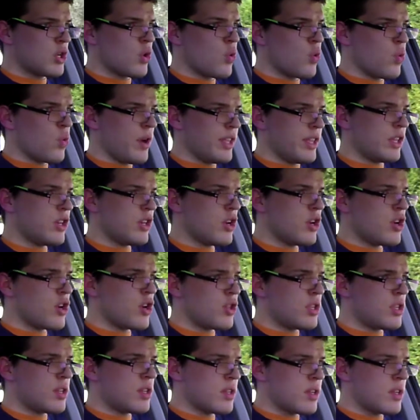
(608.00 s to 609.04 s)
quite good.
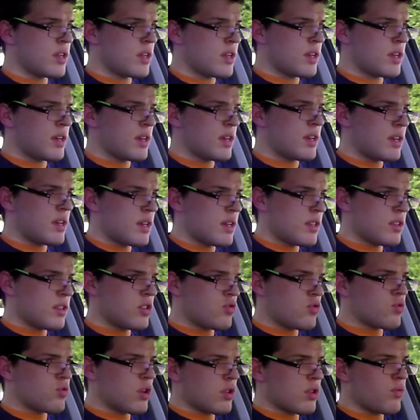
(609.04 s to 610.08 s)
The
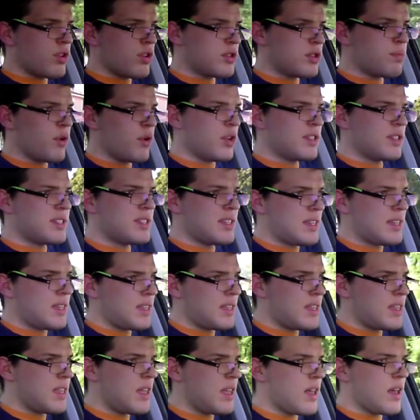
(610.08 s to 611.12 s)
throttle response,
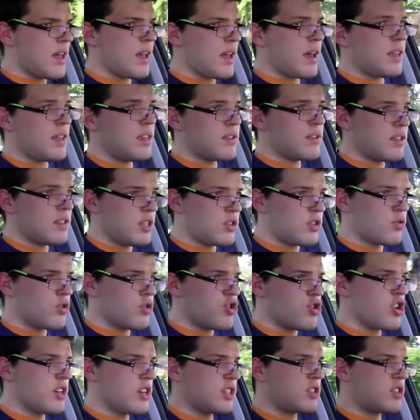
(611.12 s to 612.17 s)
yeah, you need to
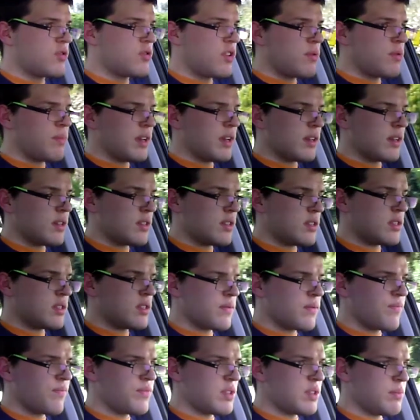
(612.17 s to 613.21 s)
adjust to it because
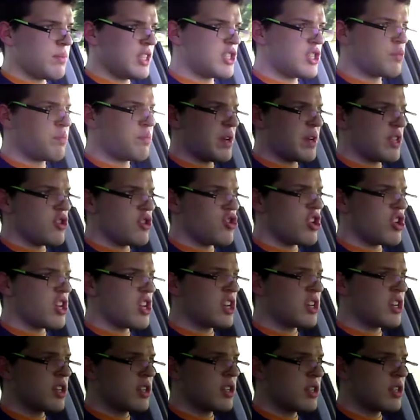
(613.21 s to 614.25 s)
it's a bit spongy,
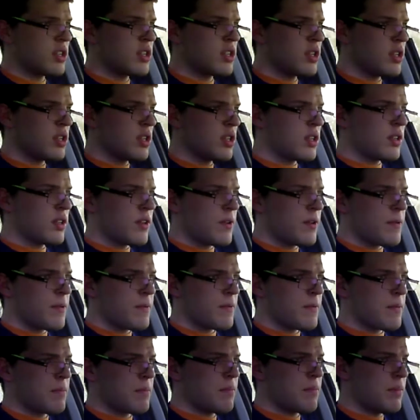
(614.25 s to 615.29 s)

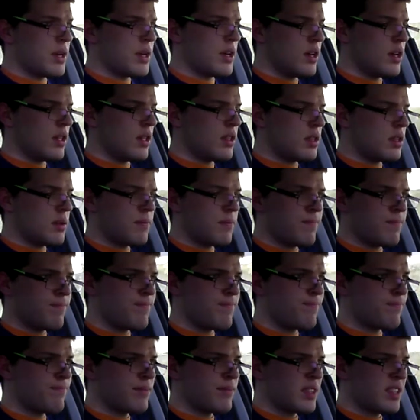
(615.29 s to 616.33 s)
but
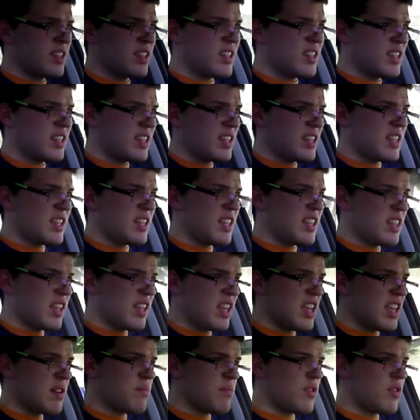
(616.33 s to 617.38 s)
the
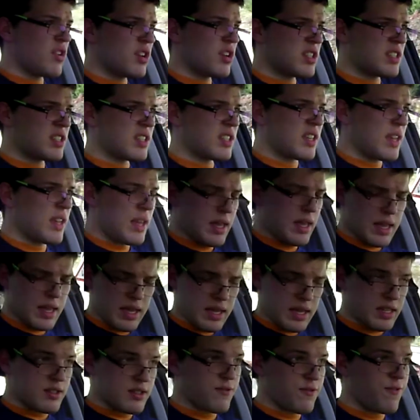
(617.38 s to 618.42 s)
gearbox
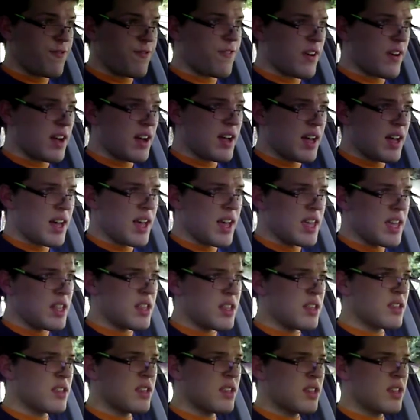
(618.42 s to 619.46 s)
is fine,
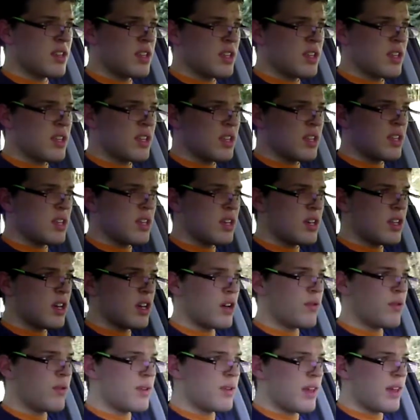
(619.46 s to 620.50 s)
you
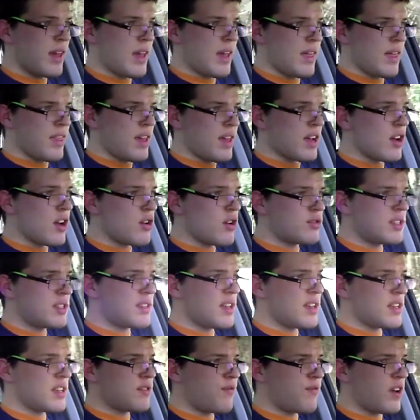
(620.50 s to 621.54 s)
know. And there goes the
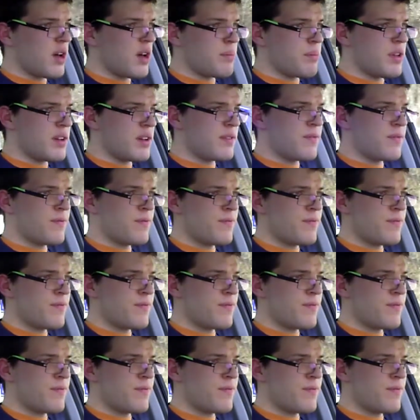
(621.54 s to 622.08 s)
test Fabia.